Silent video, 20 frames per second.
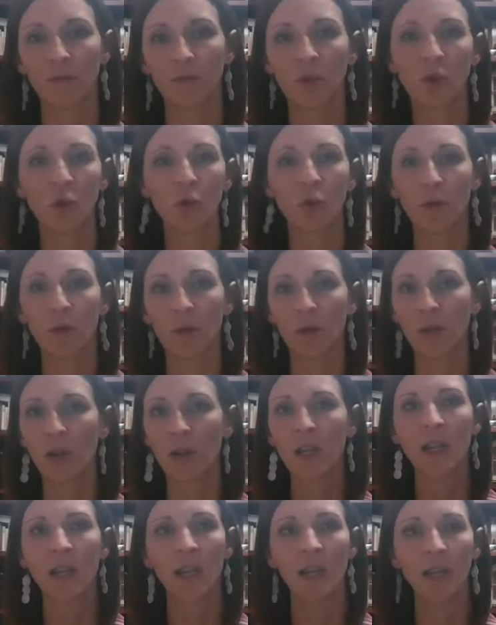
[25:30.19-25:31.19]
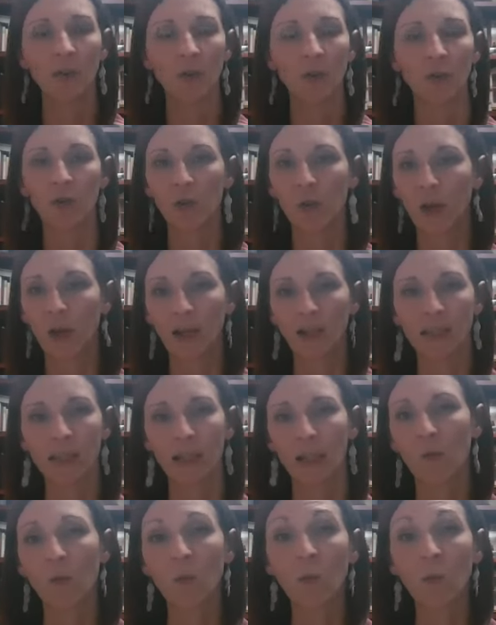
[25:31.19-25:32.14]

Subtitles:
tool in your toolbox that you